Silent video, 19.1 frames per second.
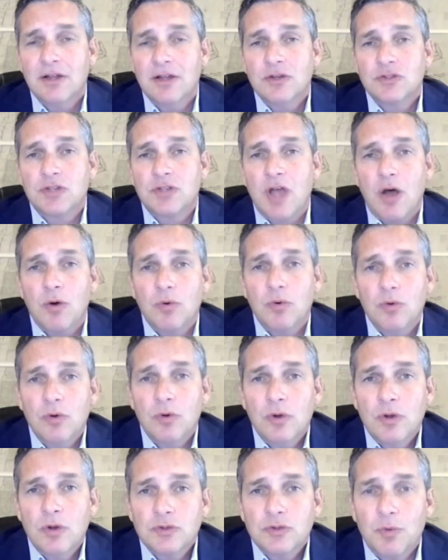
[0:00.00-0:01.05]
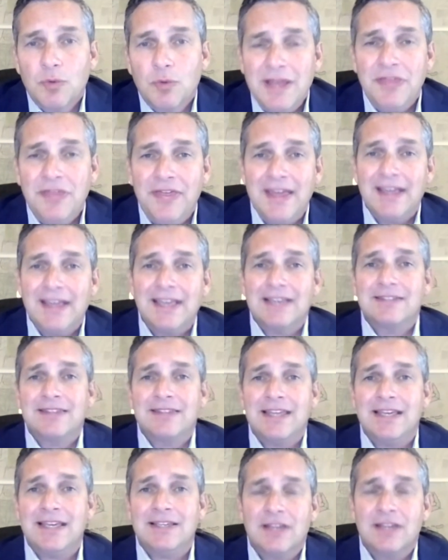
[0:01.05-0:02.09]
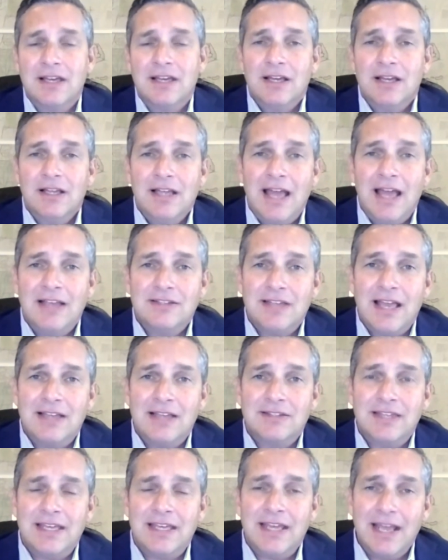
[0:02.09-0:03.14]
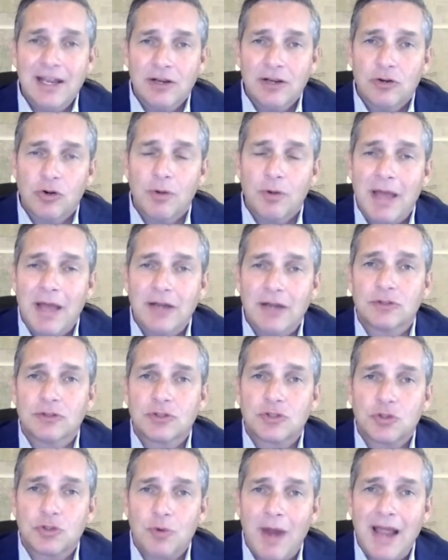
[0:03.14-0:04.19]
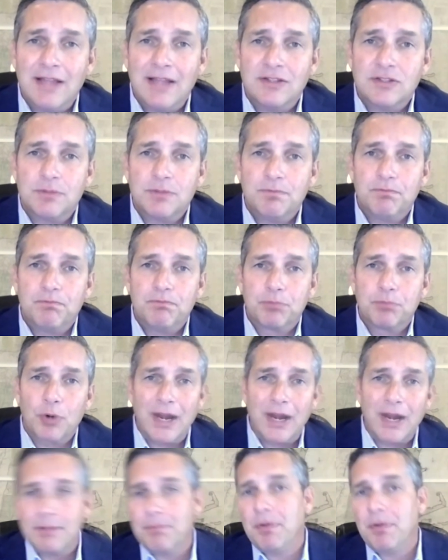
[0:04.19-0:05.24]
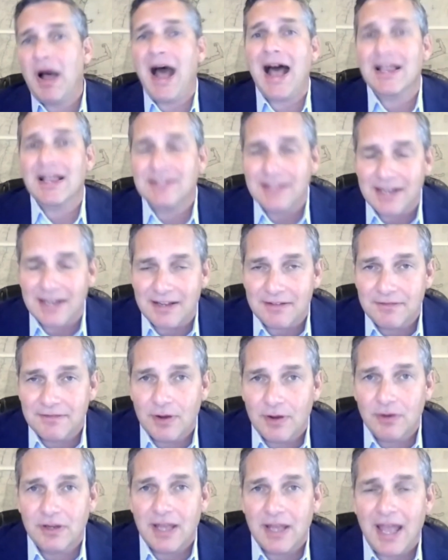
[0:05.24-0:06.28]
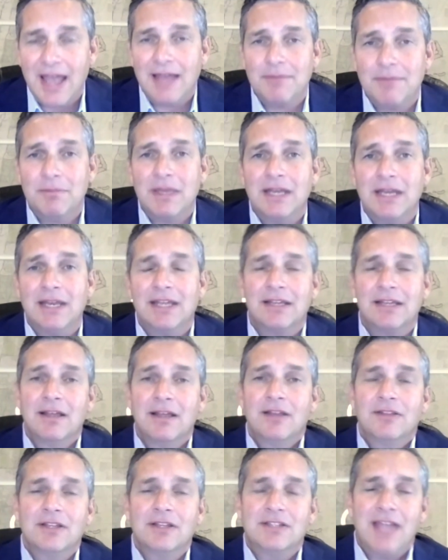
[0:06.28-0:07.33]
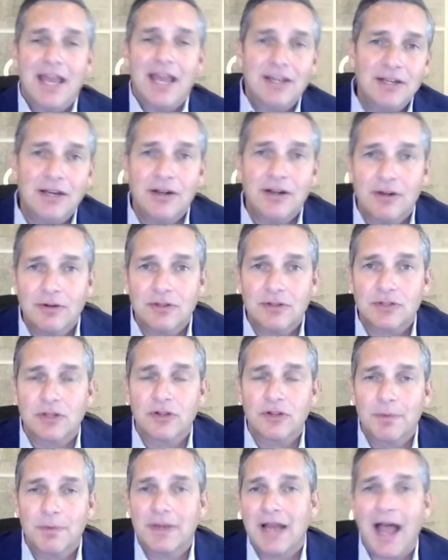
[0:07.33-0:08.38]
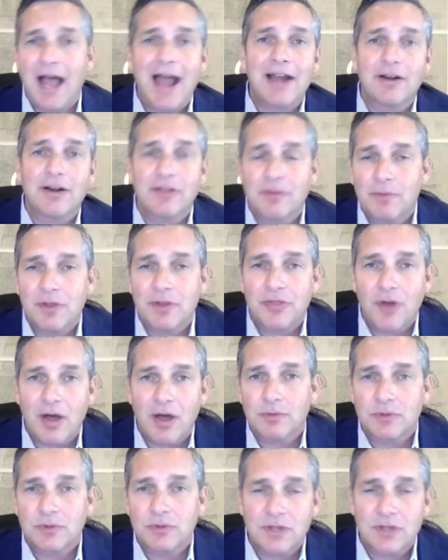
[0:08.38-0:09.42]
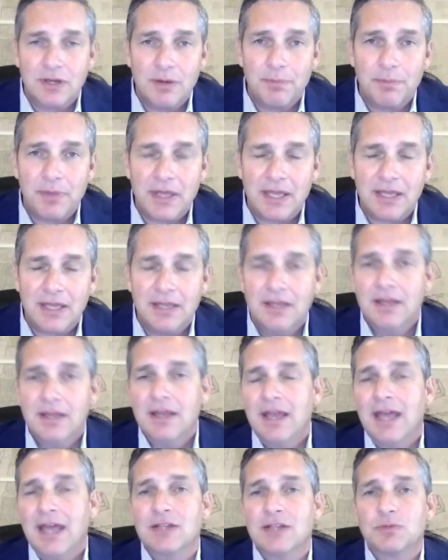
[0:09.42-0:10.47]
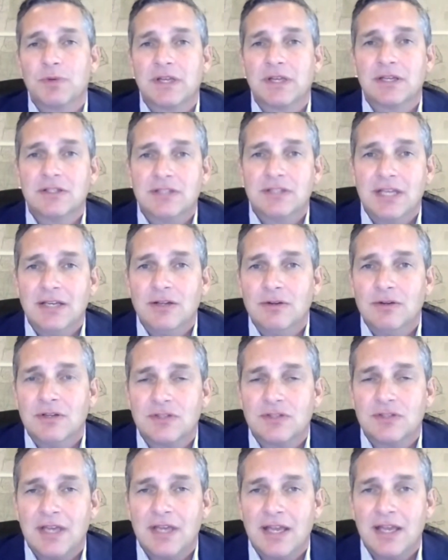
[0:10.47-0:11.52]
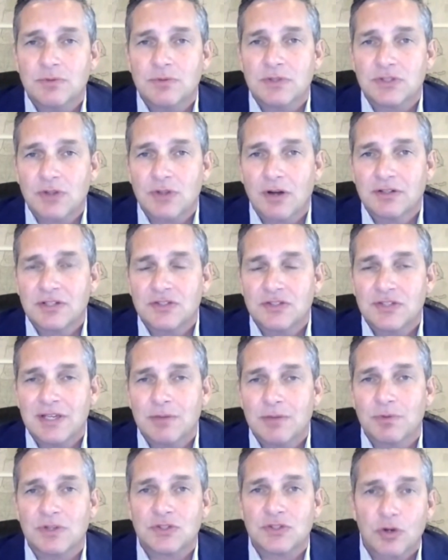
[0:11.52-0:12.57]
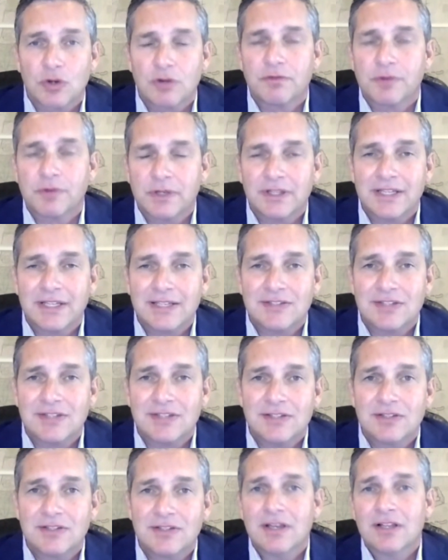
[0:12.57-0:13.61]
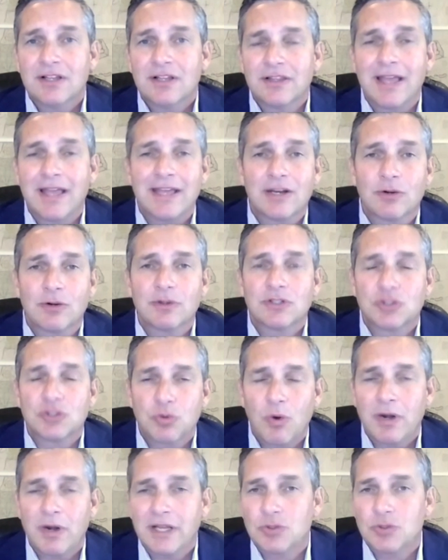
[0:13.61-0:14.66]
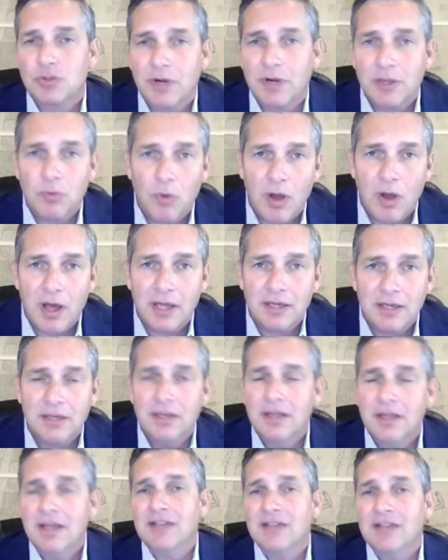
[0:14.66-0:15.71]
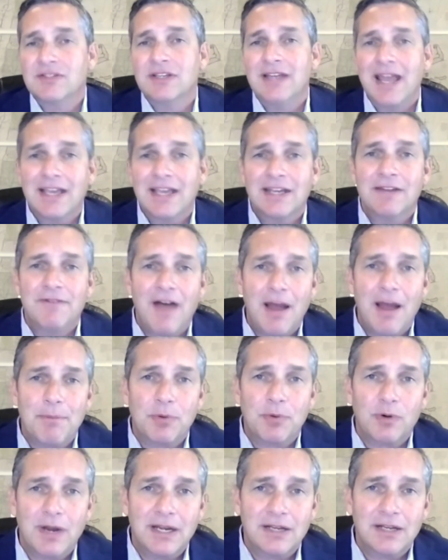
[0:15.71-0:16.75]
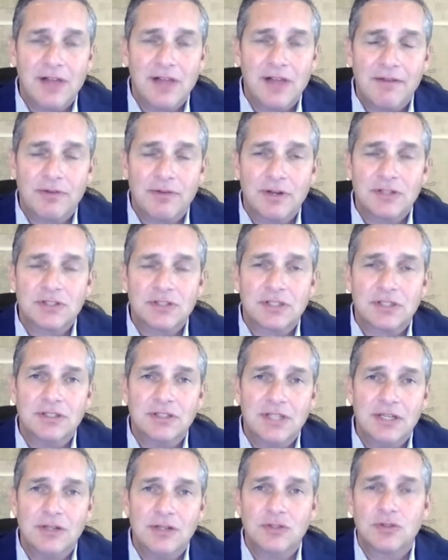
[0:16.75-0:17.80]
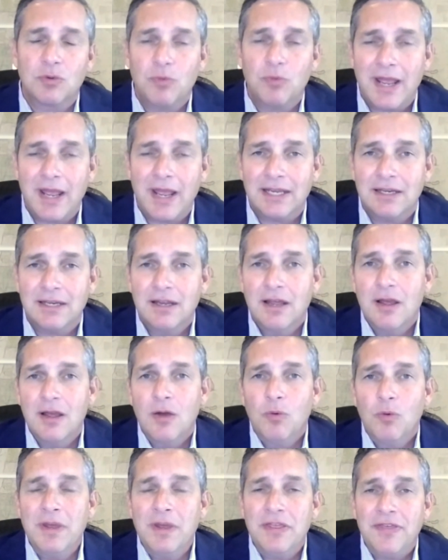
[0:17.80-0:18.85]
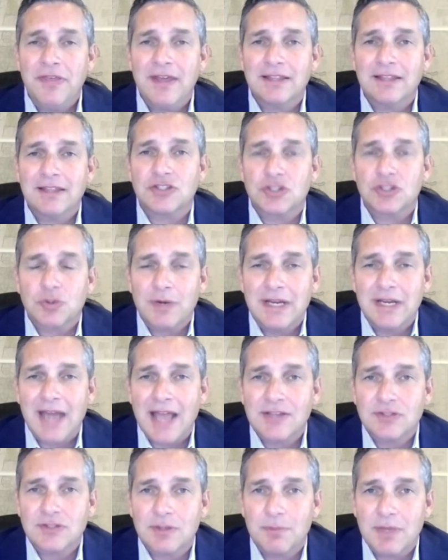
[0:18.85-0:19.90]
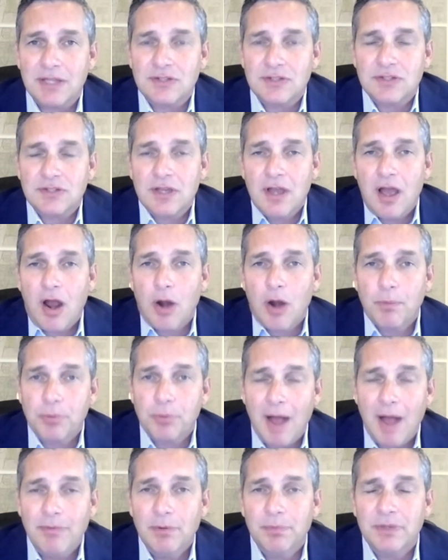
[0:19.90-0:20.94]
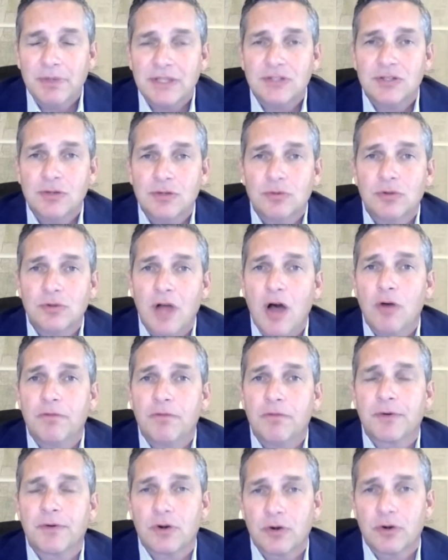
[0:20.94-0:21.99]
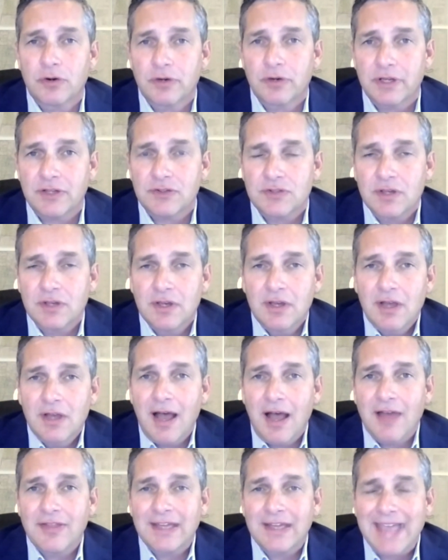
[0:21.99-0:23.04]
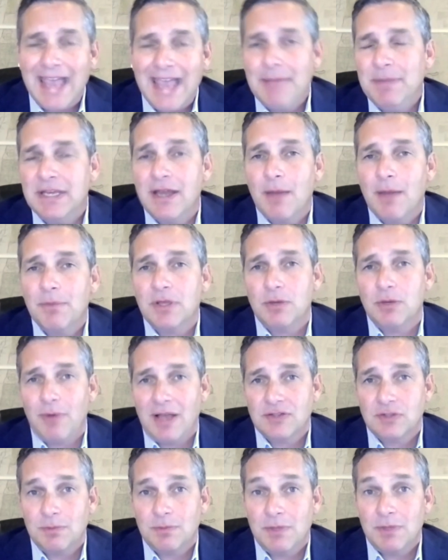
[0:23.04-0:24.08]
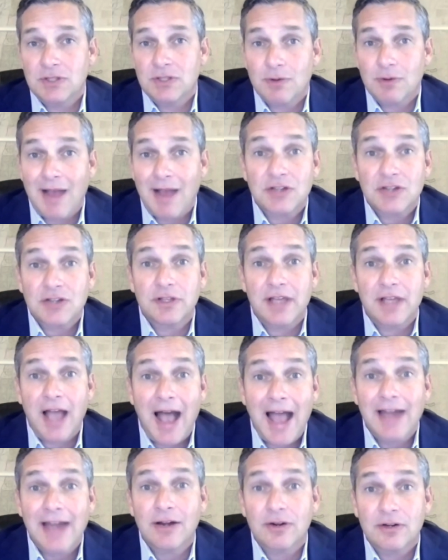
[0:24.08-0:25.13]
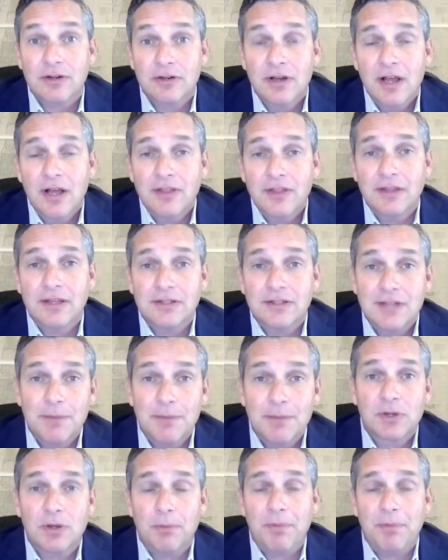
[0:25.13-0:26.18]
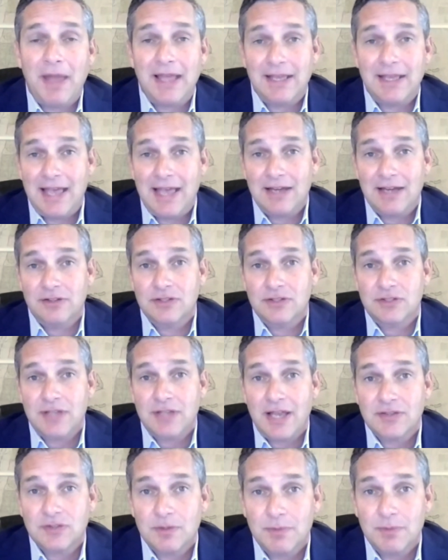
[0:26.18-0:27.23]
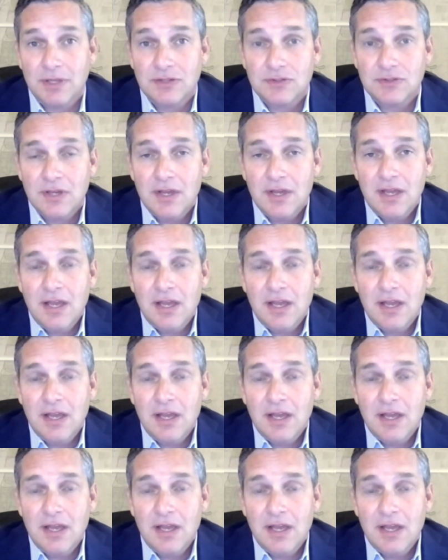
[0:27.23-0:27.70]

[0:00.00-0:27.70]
So we think as the incremental trends break positive, okay, meaning the 10-year is a little bit higher than we thought it was going to be, and as we start to see reserve releases later in 2021, as the negative operating leverage continues to wane, we think that street estimates are probably too low for earnings. The KBW estimates are actually higher than the typical bank analyst estimates.